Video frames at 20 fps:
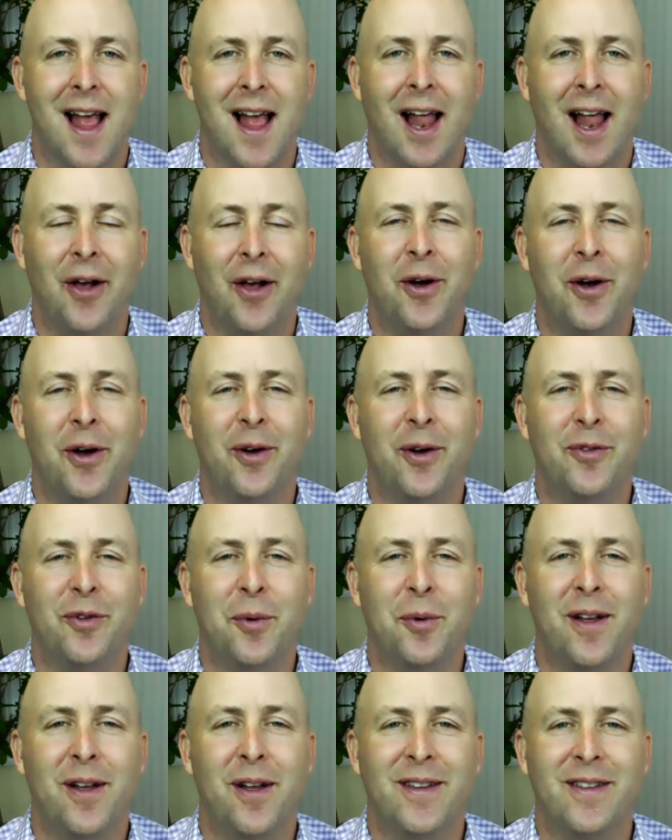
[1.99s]
Hello,
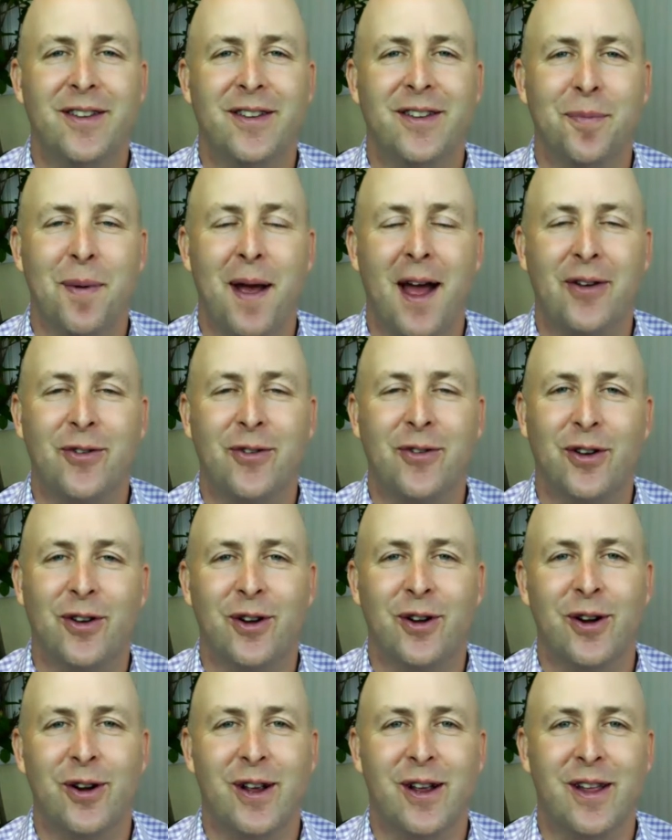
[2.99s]
everyone. This is Patrick
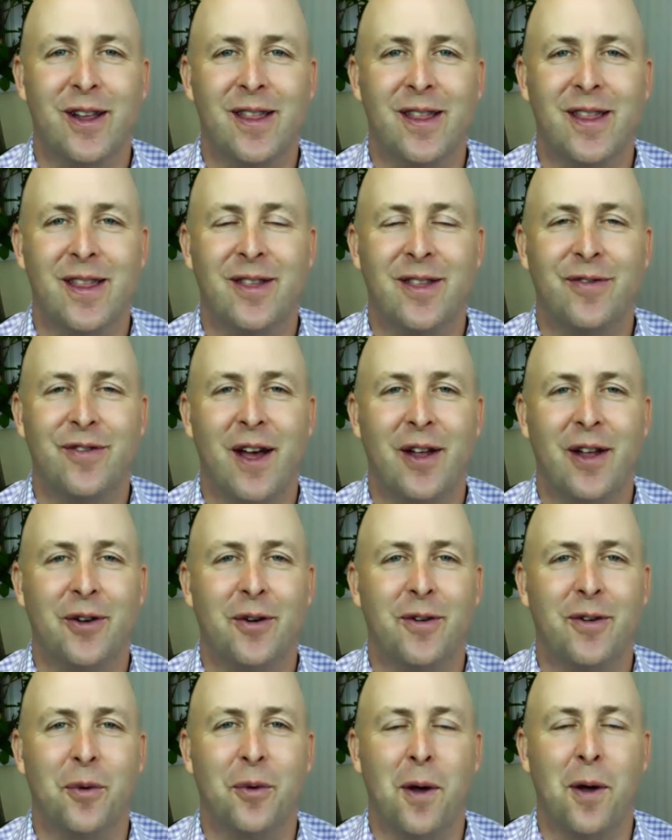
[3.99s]
Durkin, the
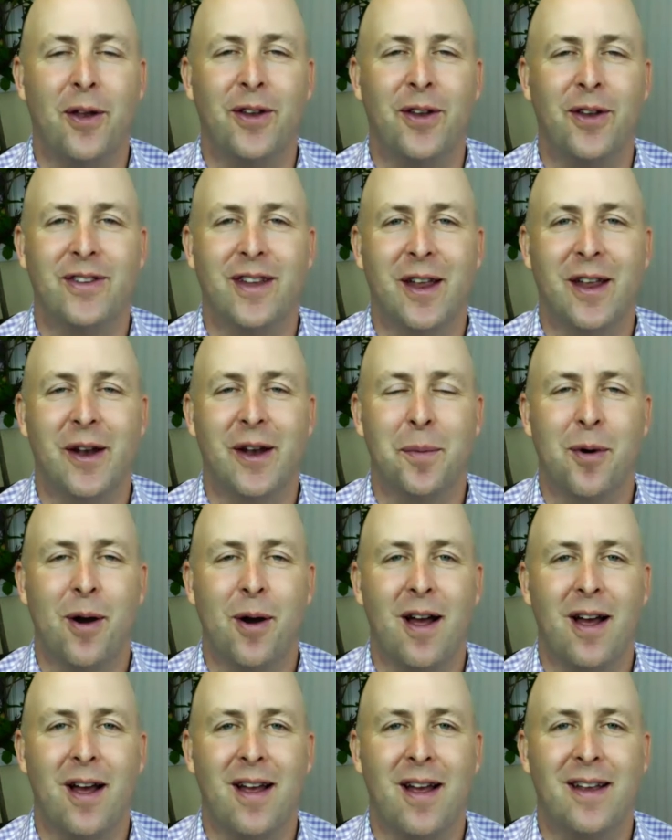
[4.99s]
founder of the Wellness
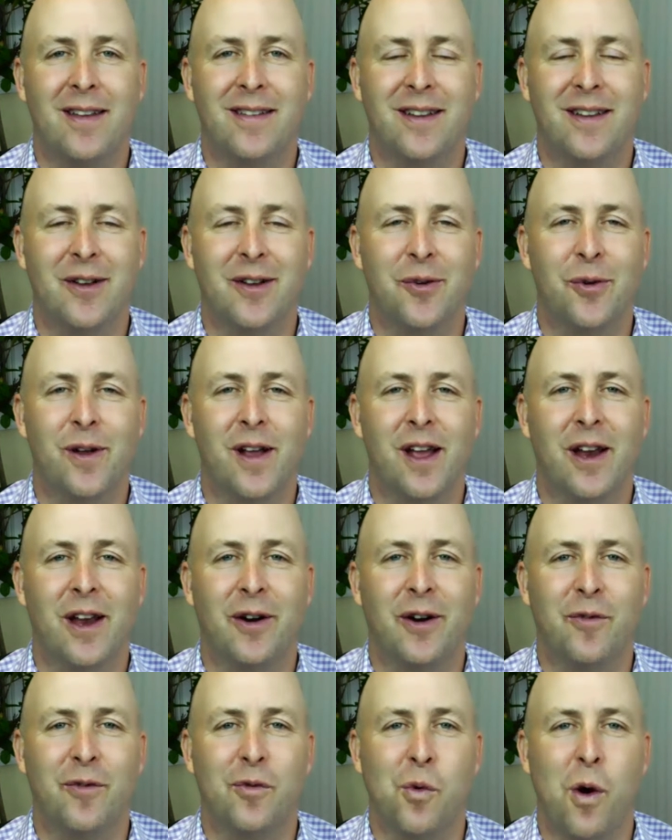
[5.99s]
Enterprise and creator
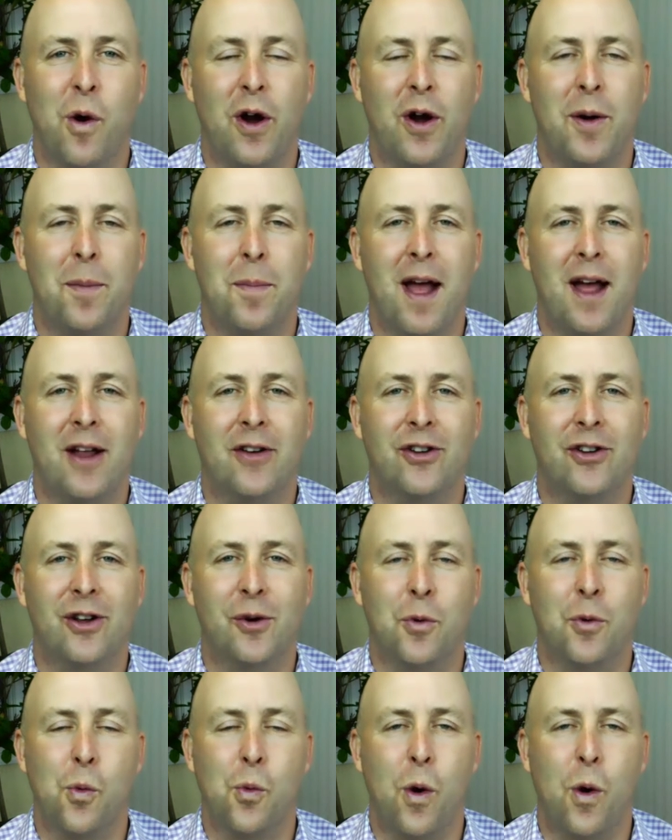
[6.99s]
of Water Magic
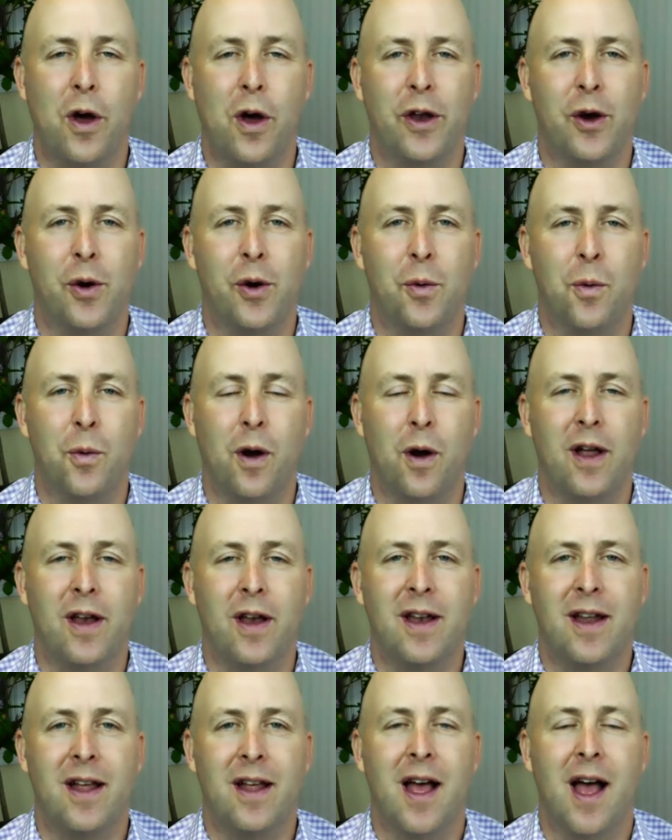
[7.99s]

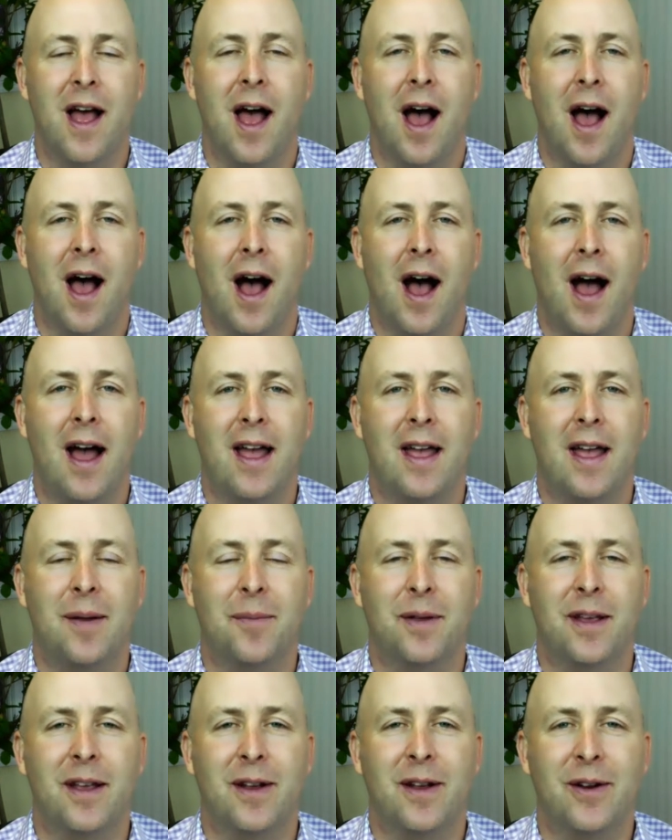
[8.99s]
101. I am
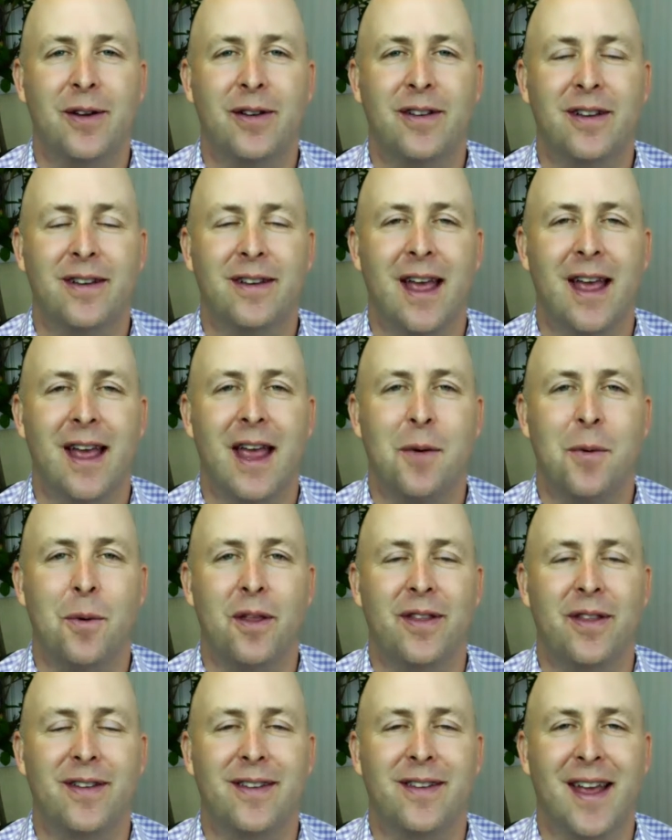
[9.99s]
here today
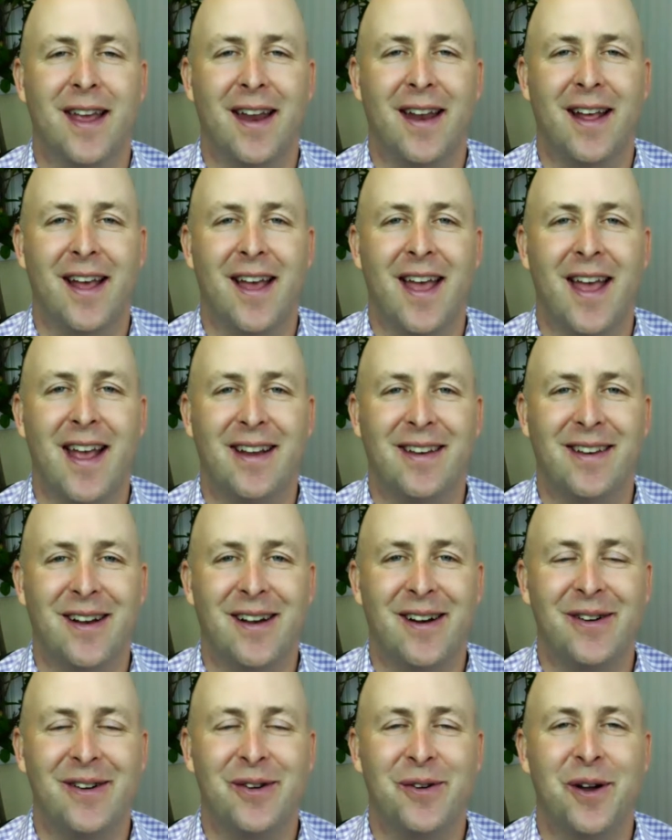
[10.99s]
with Dana
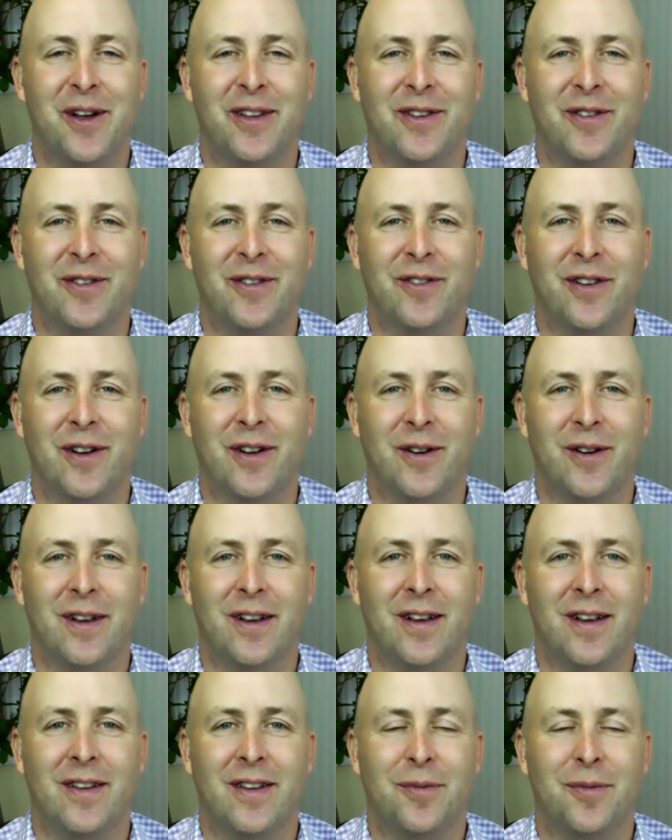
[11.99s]
Engdahl, who has a
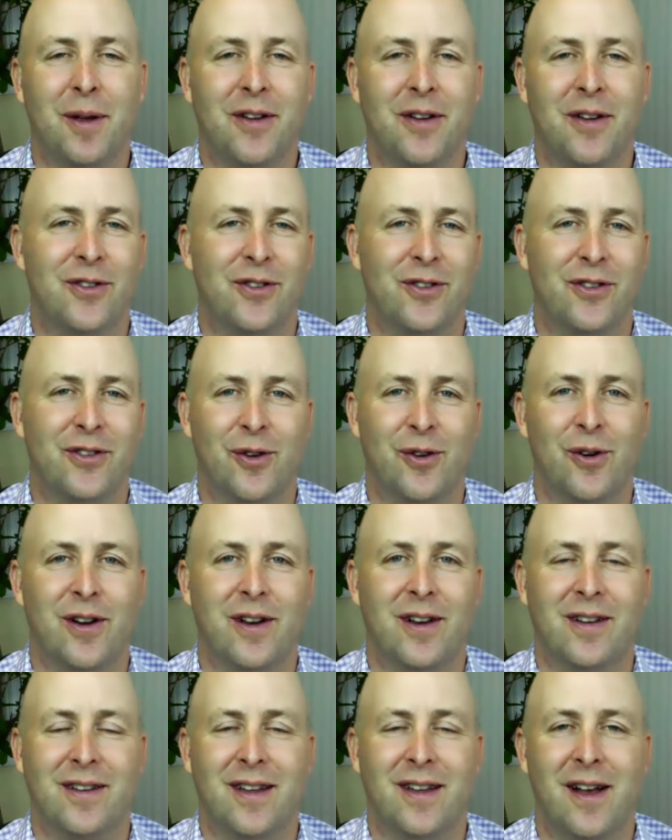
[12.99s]
very special story
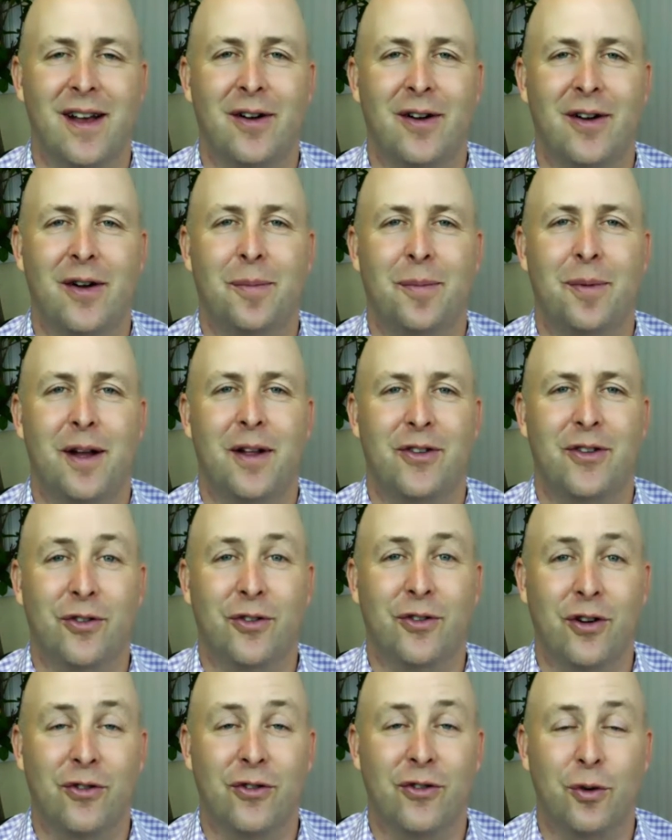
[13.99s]
to tell about
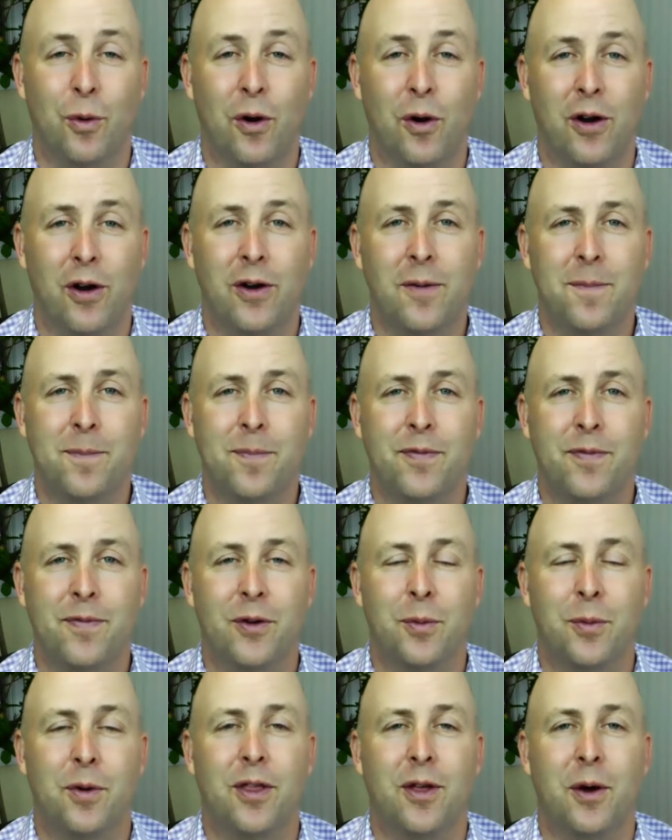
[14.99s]
structured water. So
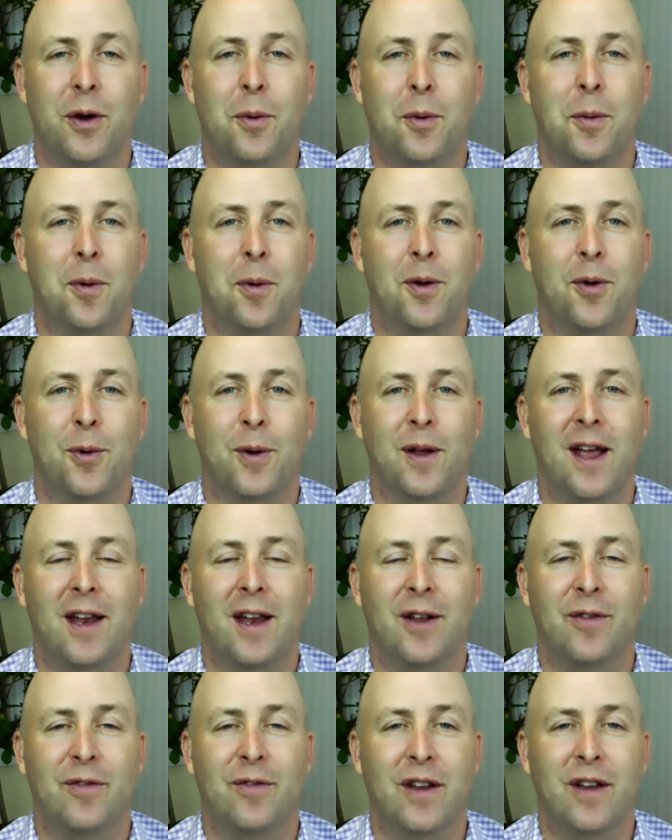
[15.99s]
we thought we would create
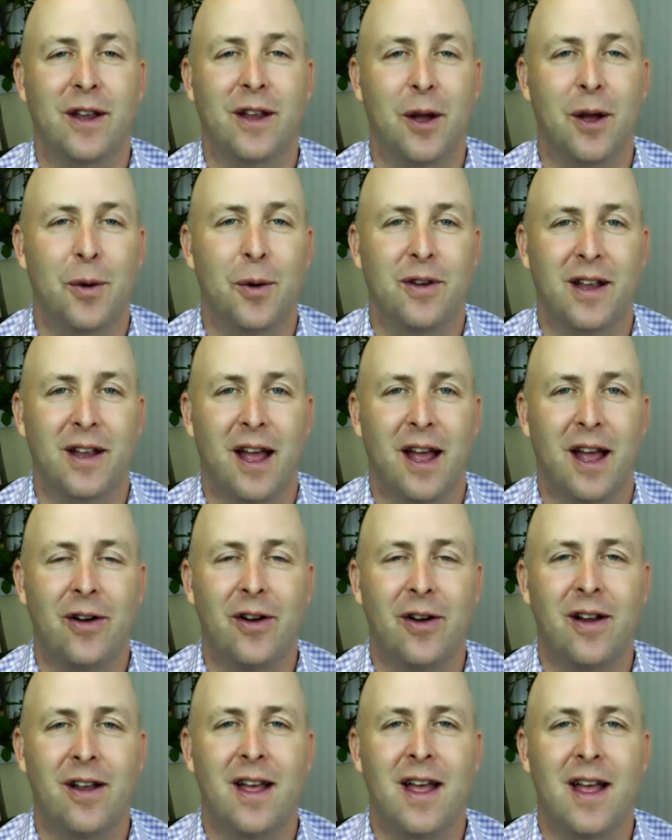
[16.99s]
a video together